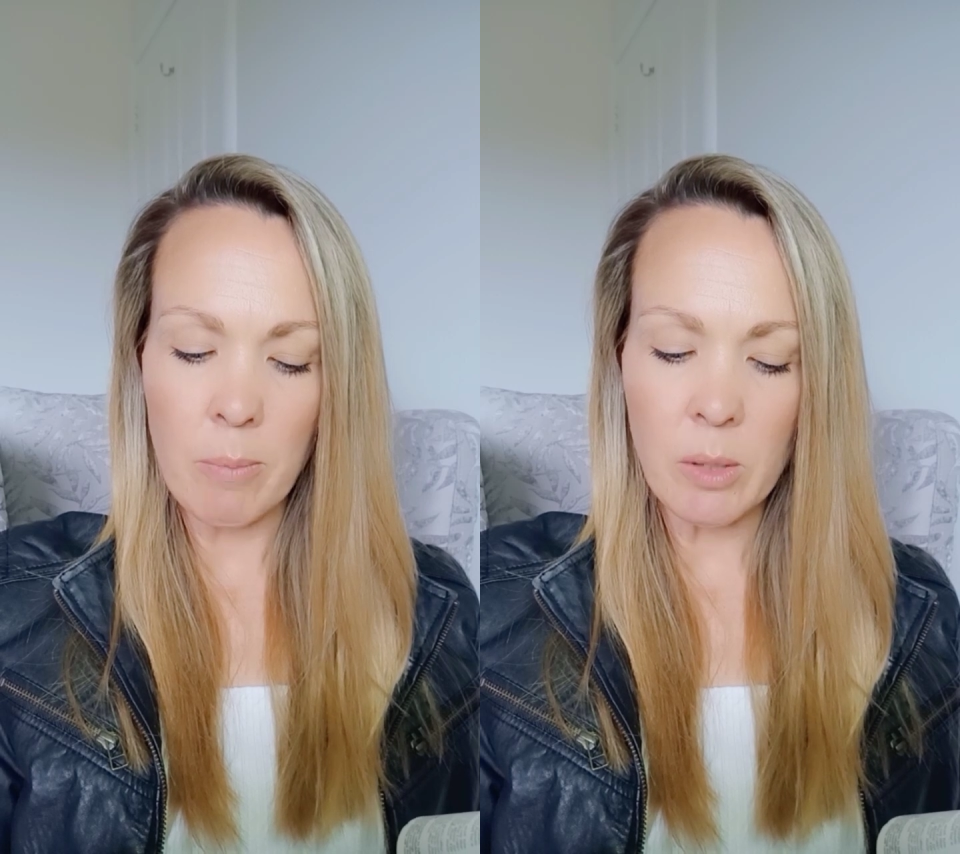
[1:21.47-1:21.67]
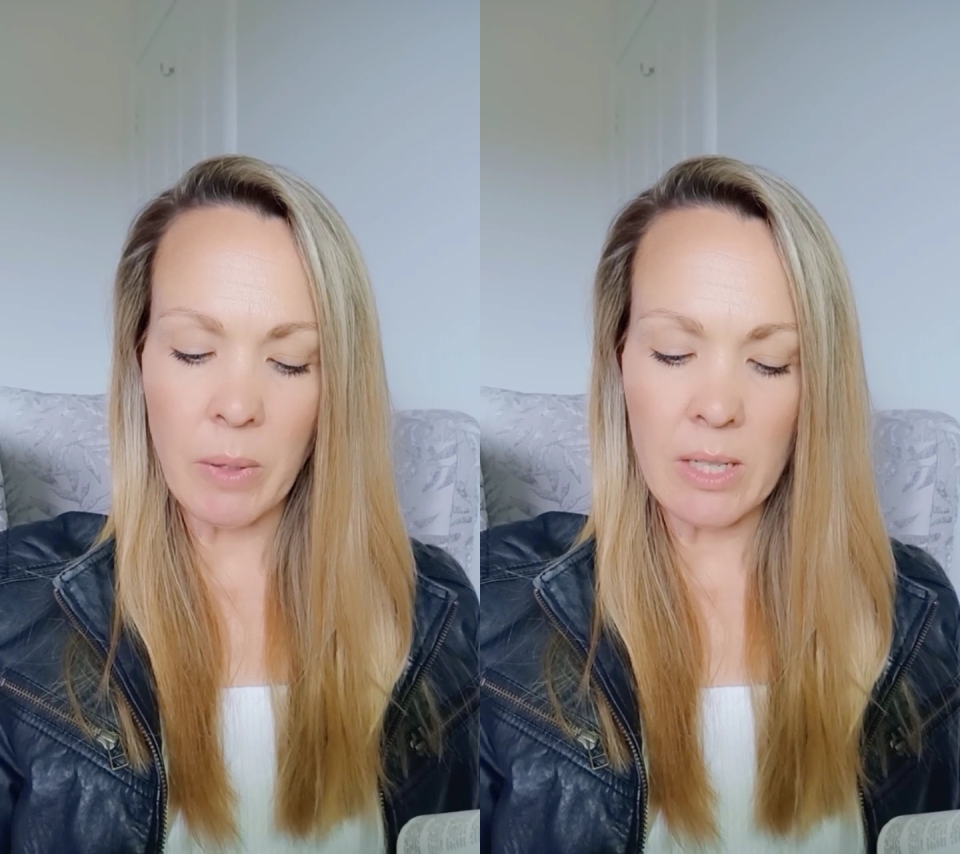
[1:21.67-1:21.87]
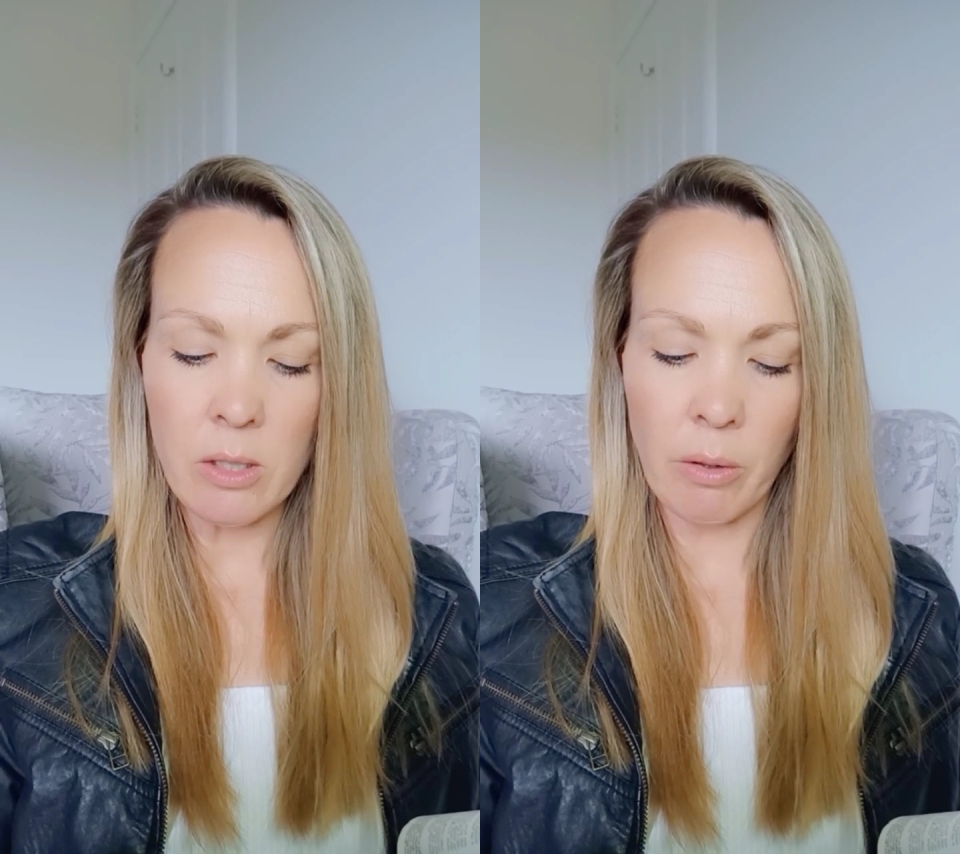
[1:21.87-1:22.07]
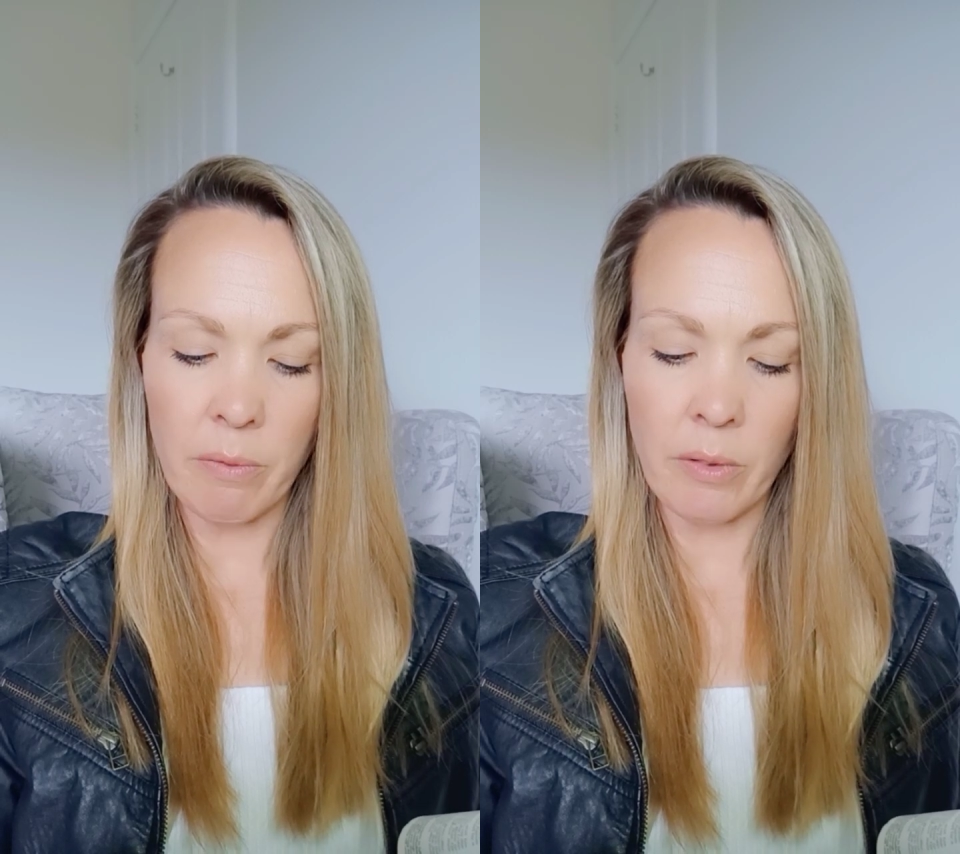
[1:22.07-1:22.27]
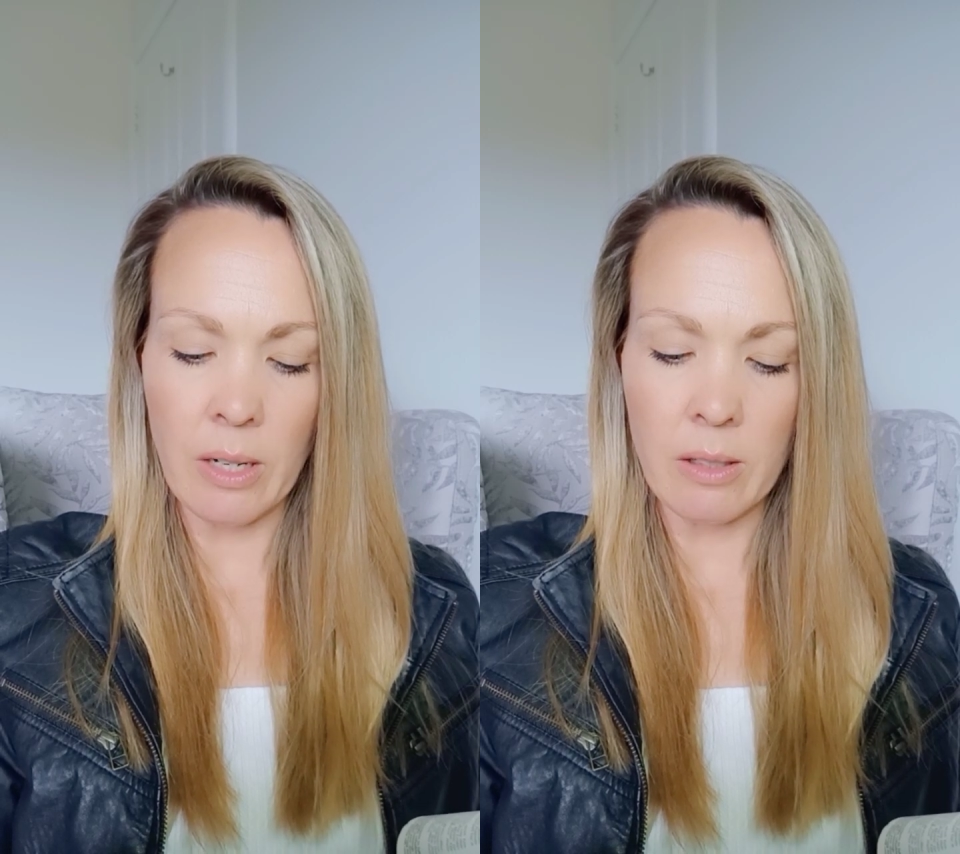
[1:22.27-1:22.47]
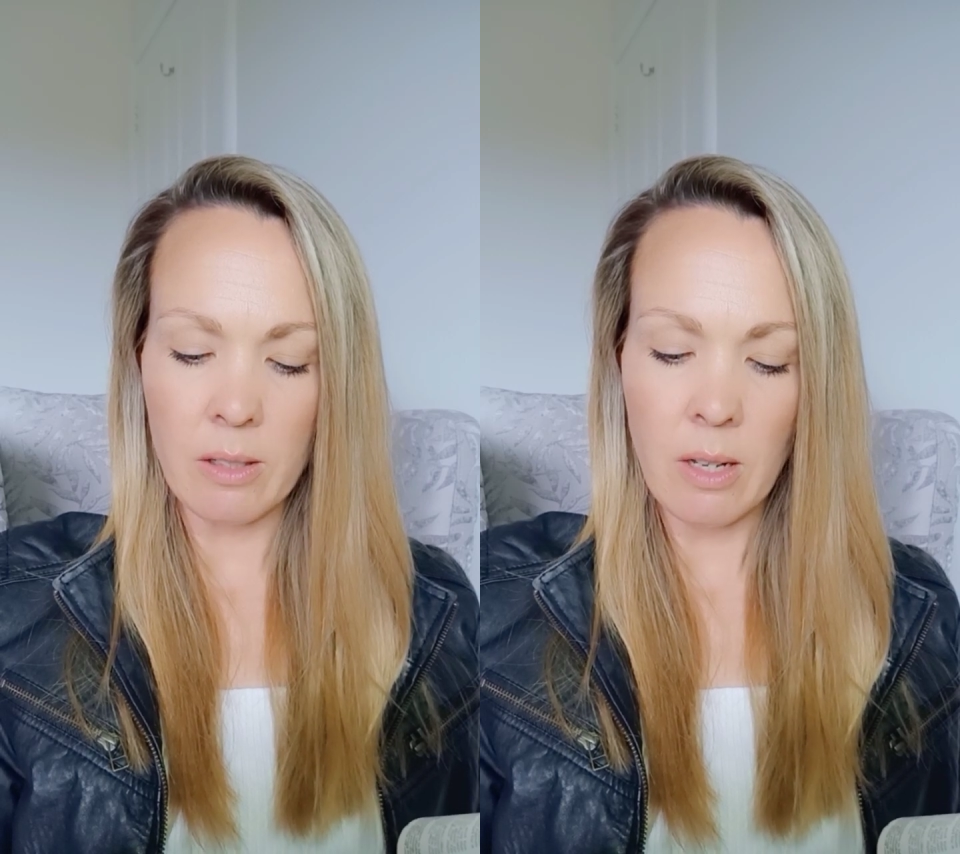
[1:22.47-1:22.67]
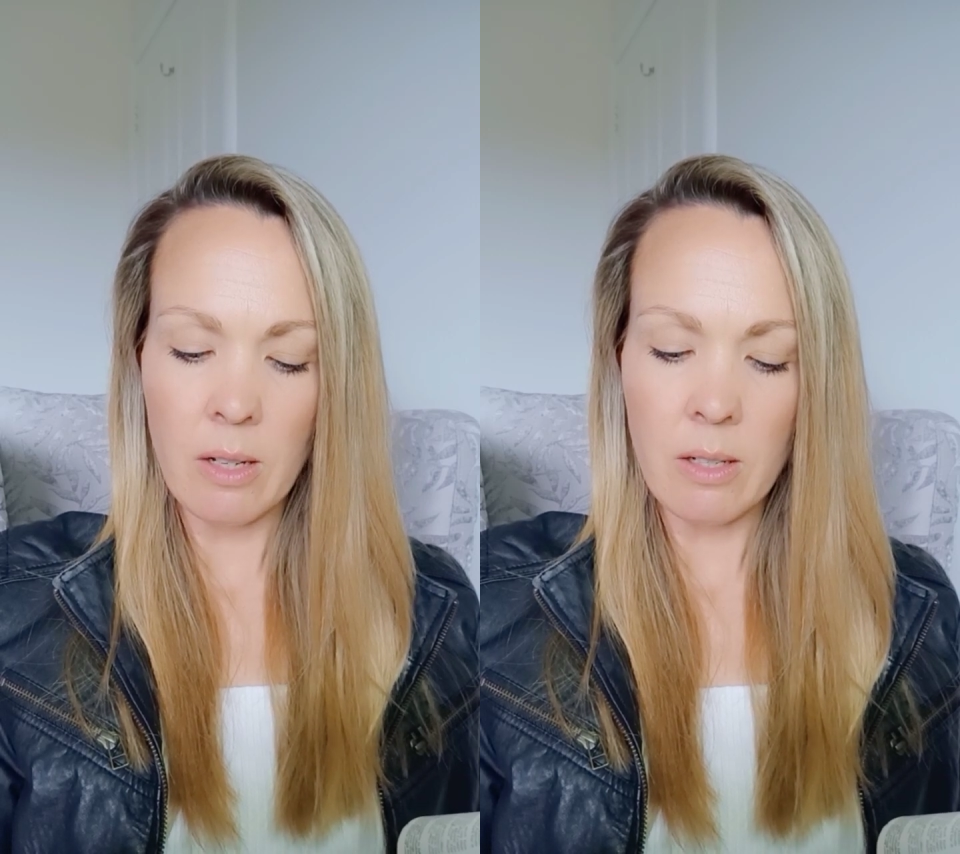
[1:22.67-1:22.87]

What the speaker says: as peace offerings,